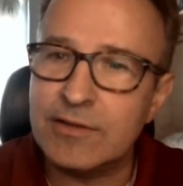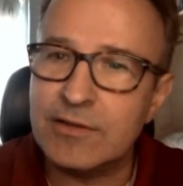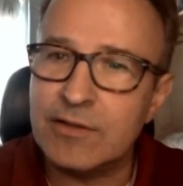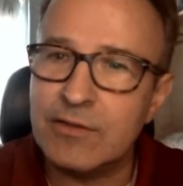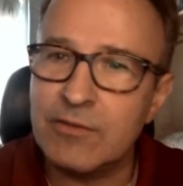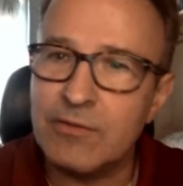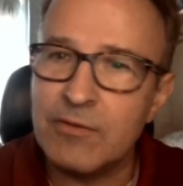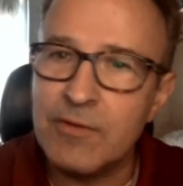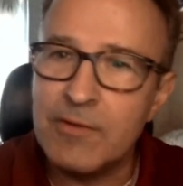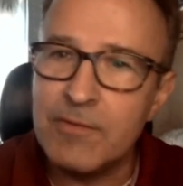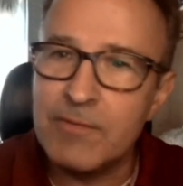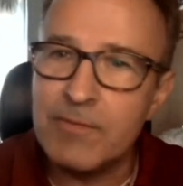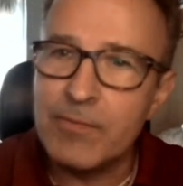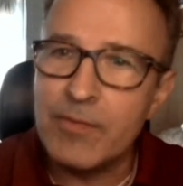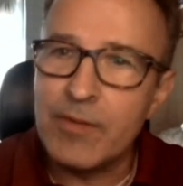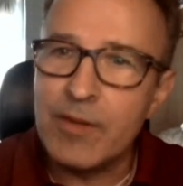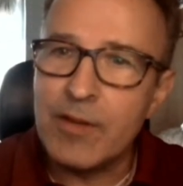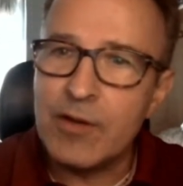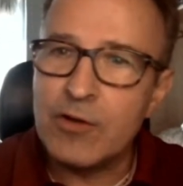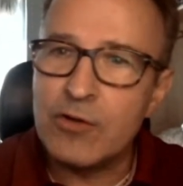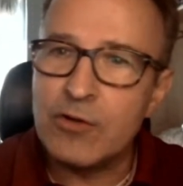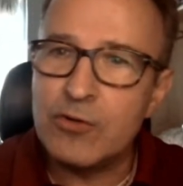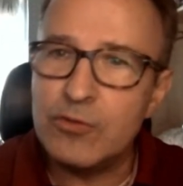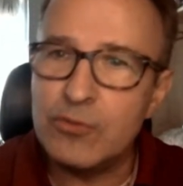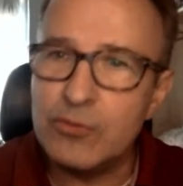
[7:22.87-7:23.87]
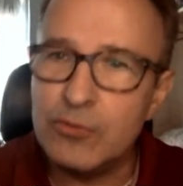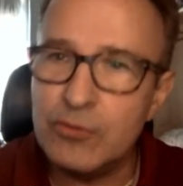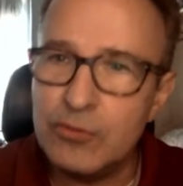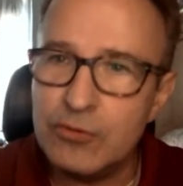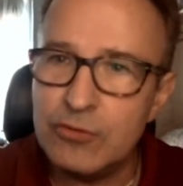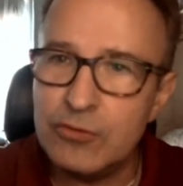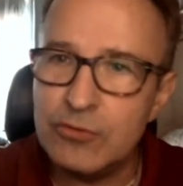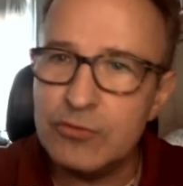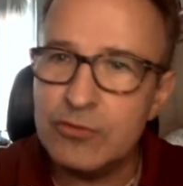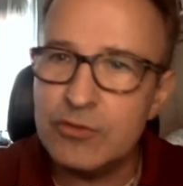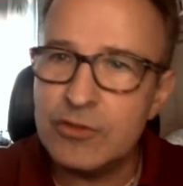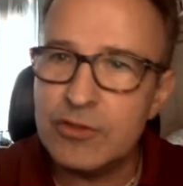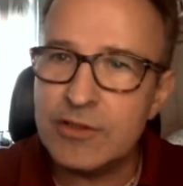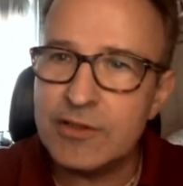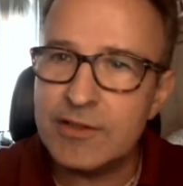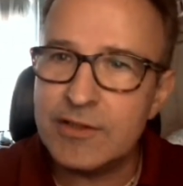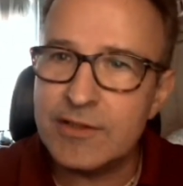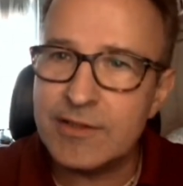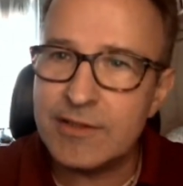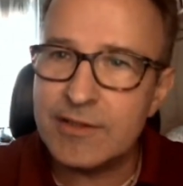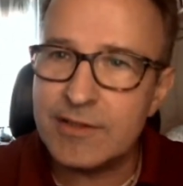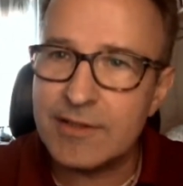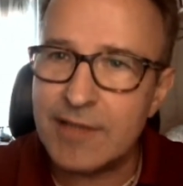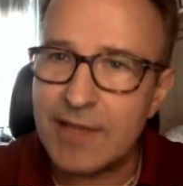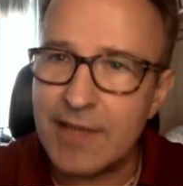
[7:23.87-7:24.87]
So could you
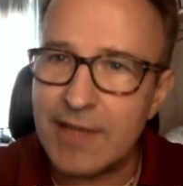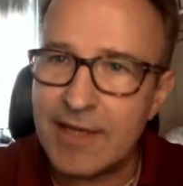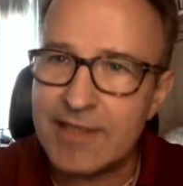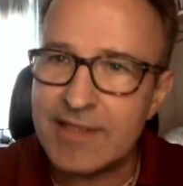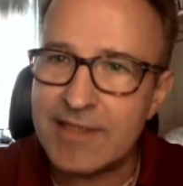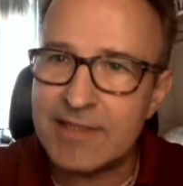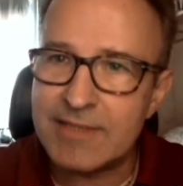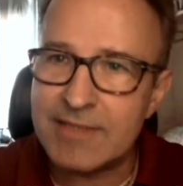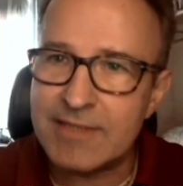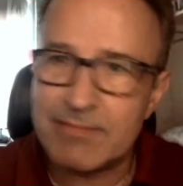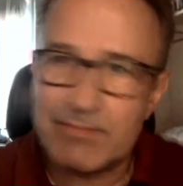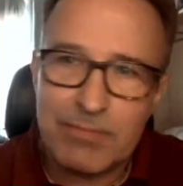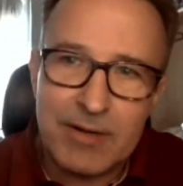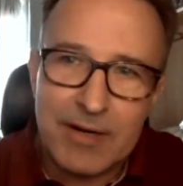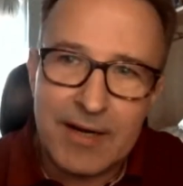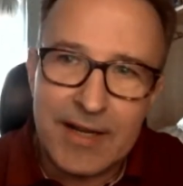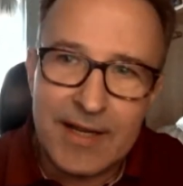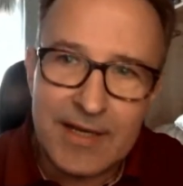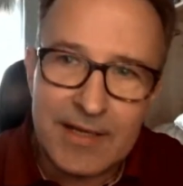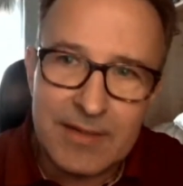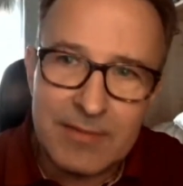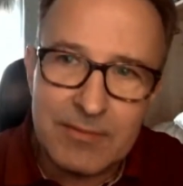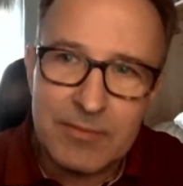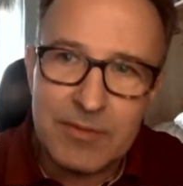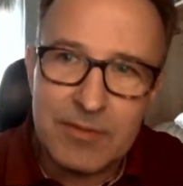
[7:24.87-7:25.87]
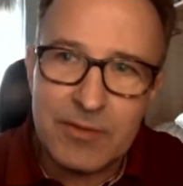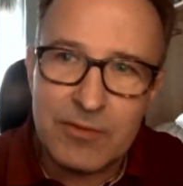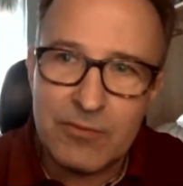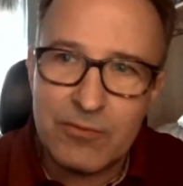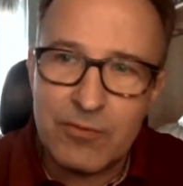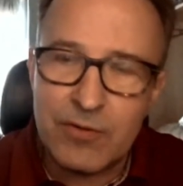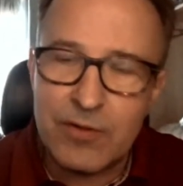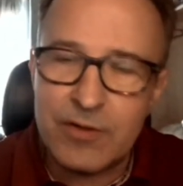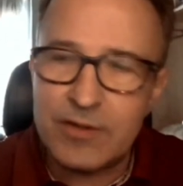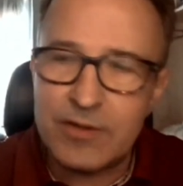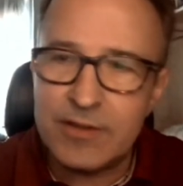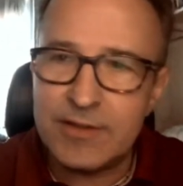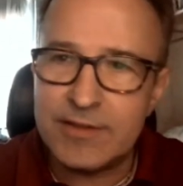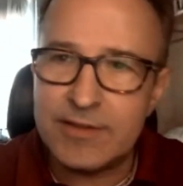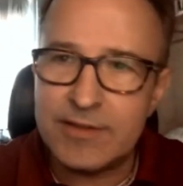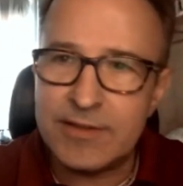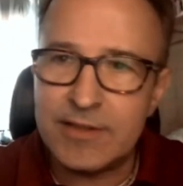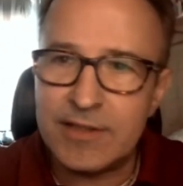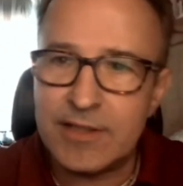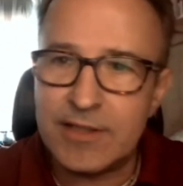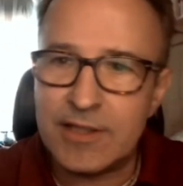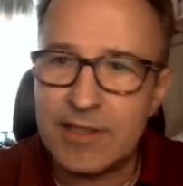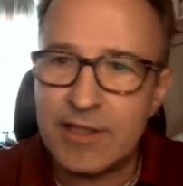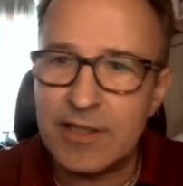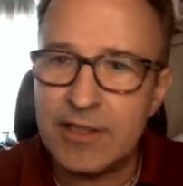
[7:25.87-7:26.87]
just explain me where is
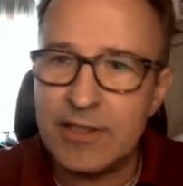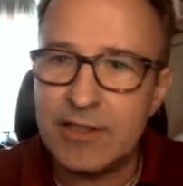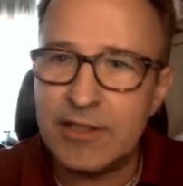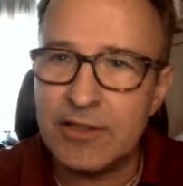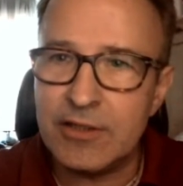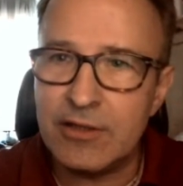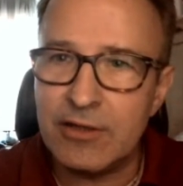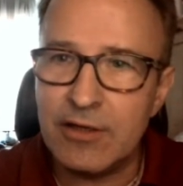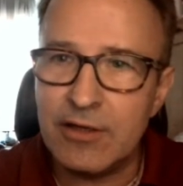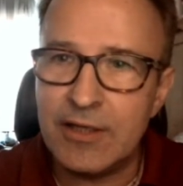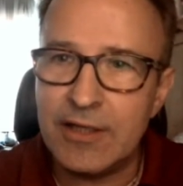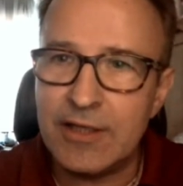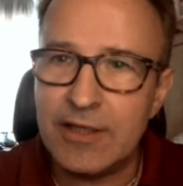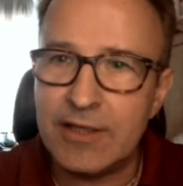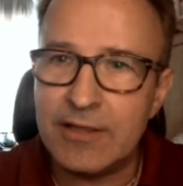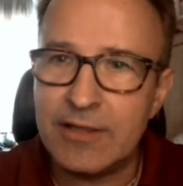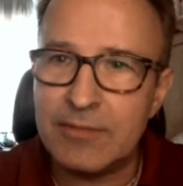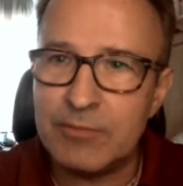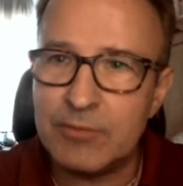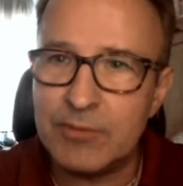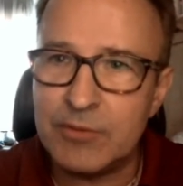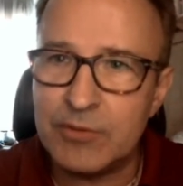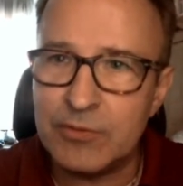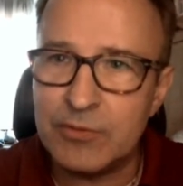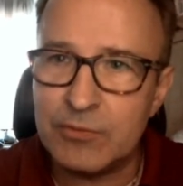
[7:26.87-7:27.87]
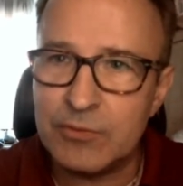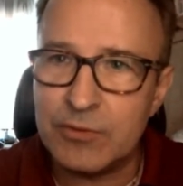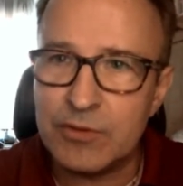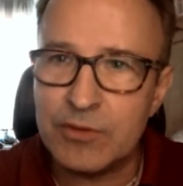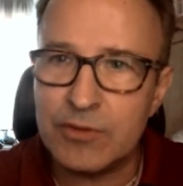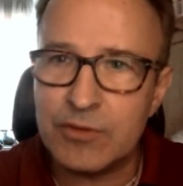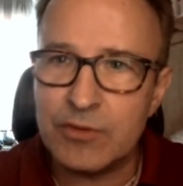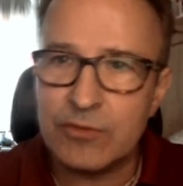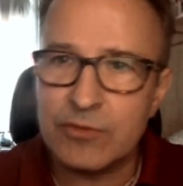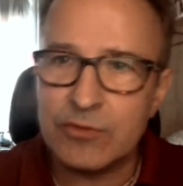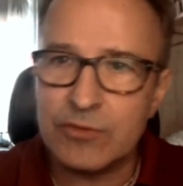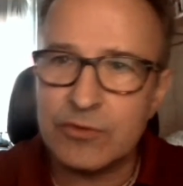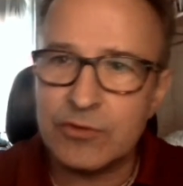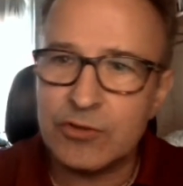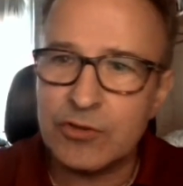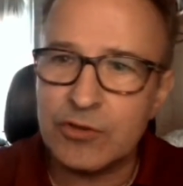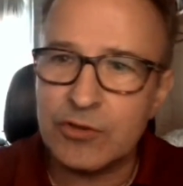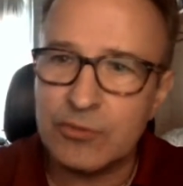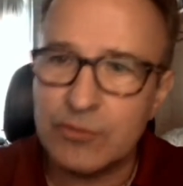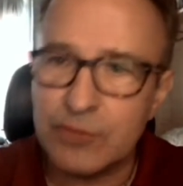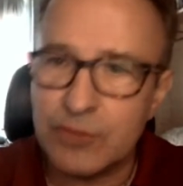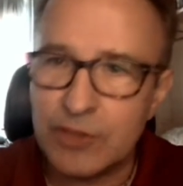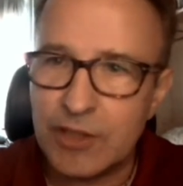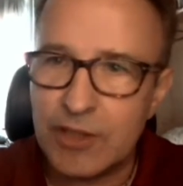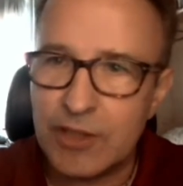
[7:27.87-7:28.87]
the clear link between your
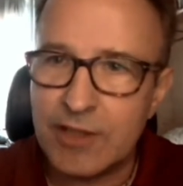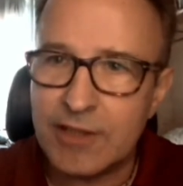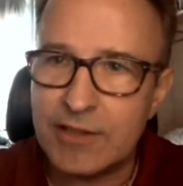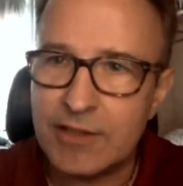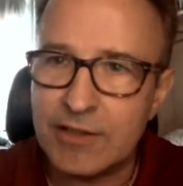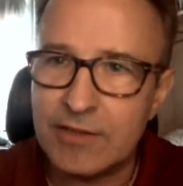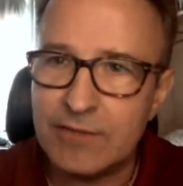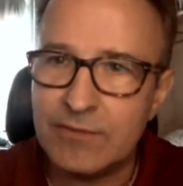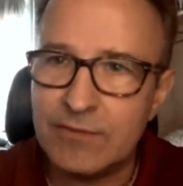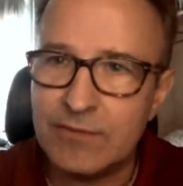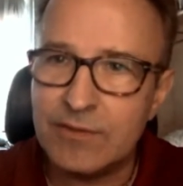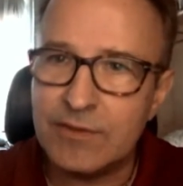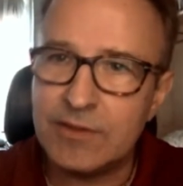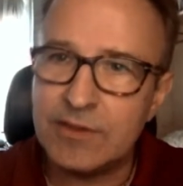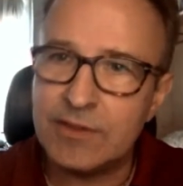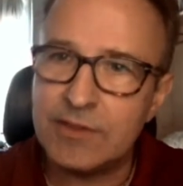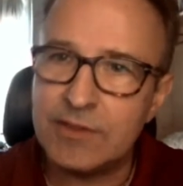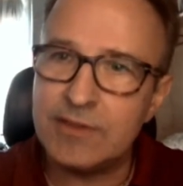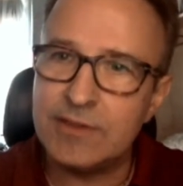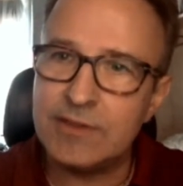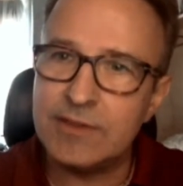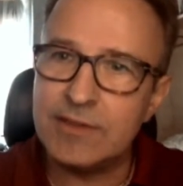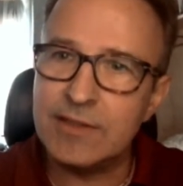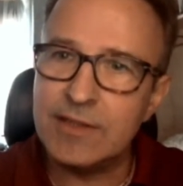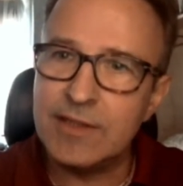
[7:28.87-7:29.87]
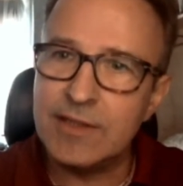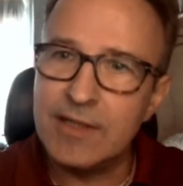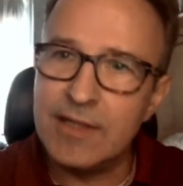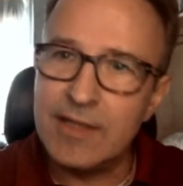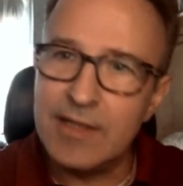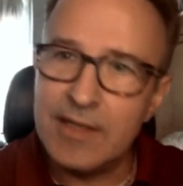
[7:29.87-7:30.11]
social activities,